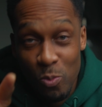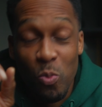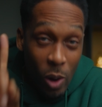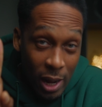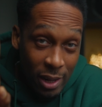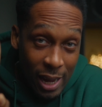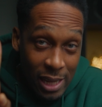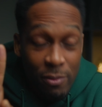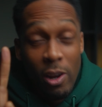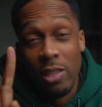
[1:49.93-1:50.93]
1,
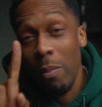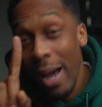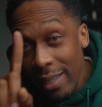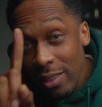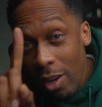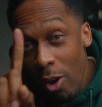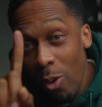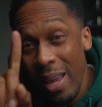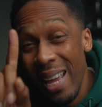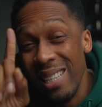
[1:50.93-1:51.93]
as far as mics
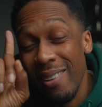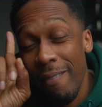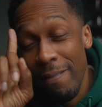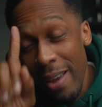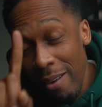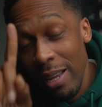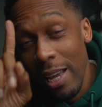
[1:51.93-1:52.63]
go, it's a very